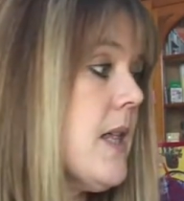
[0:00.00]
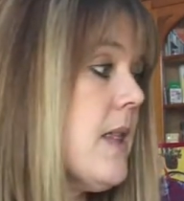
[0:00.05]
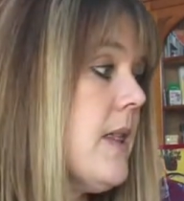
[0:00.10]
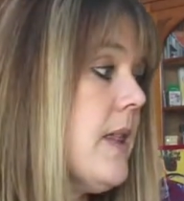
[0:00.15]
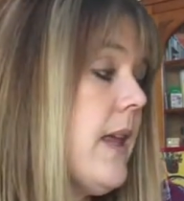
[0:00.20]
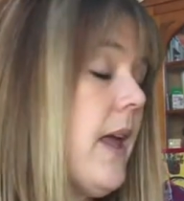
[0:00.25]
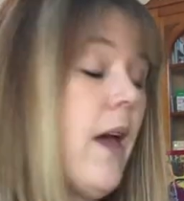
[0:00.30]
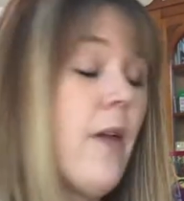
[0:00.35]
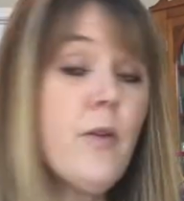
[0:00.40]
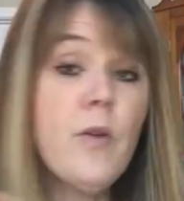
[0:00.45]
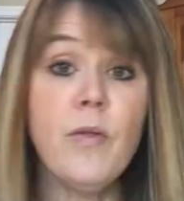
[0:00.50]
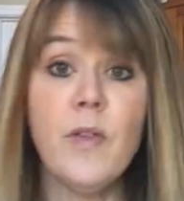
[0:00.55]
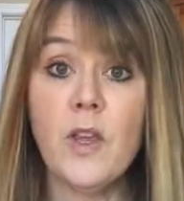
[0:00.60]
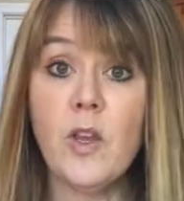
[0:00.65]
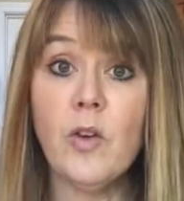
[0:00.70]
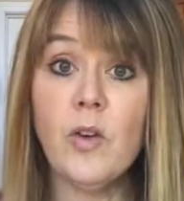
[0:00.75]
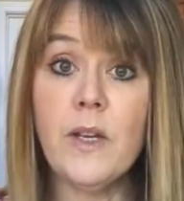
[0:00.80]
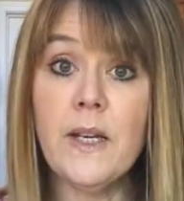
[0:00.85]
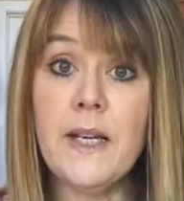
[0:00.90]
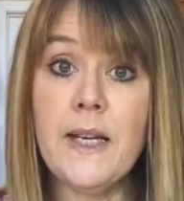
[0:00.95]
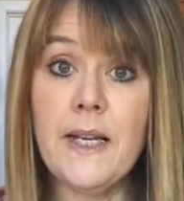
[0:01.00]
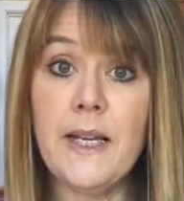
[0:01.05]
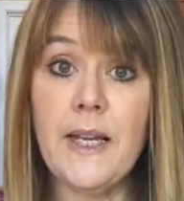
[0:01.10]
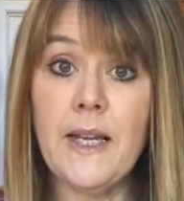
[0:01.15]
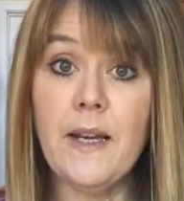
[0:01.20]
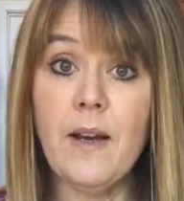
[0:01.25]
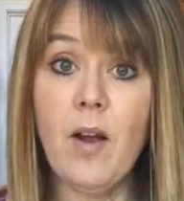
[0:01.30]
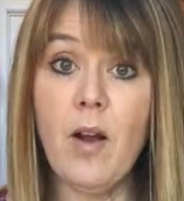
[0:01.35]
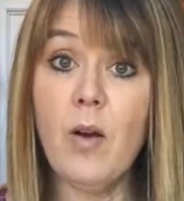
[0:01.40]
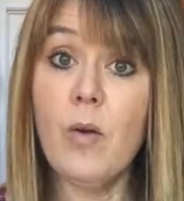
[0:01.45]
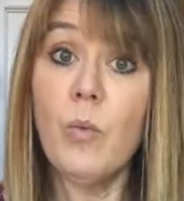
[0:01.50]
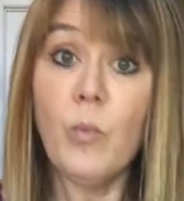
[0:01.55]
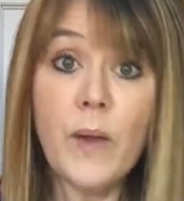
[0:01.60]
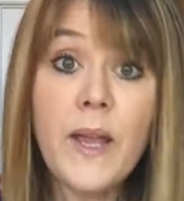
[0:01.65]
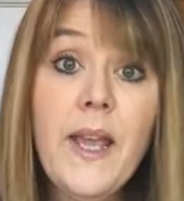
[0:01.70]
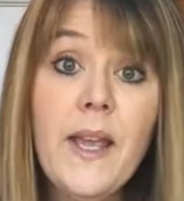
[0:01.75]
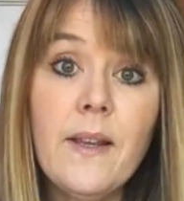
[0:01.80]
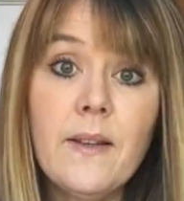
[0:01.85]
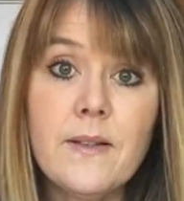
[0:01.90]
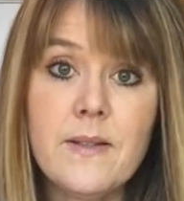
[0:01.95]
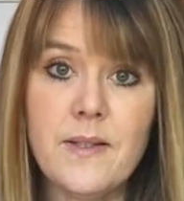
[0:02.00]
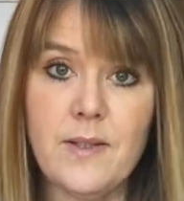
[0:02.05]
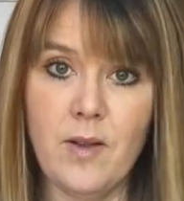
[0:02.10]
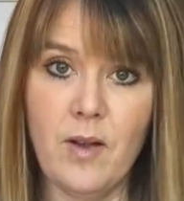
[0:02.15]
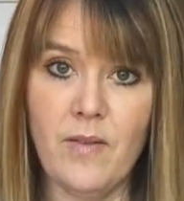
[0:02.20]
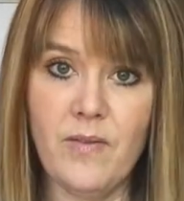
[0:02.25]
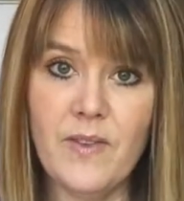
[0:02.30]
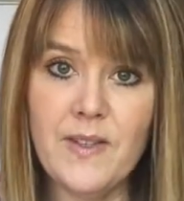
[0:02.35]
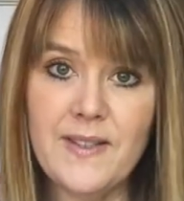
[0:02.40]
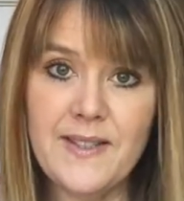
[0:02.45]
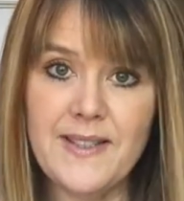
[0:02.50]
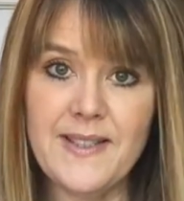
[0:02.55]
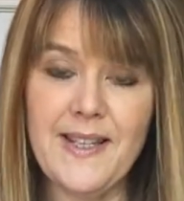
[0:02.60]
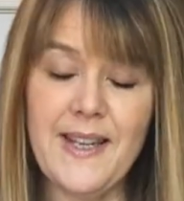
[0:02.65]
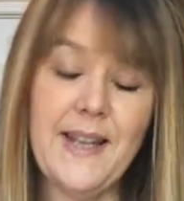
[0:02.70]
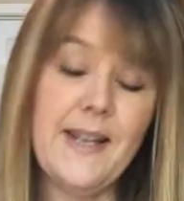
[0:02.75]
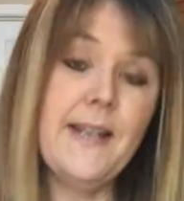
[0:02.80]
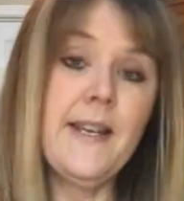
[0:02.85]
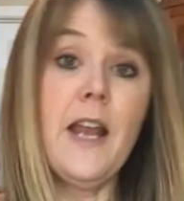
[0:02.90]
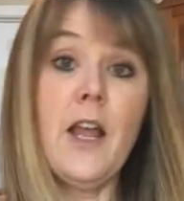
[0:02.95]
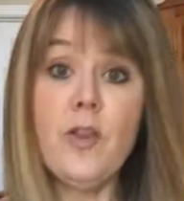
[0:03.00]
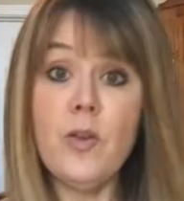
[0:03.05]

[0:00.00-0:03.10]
The other thing you're going to need are wings, obviously. Now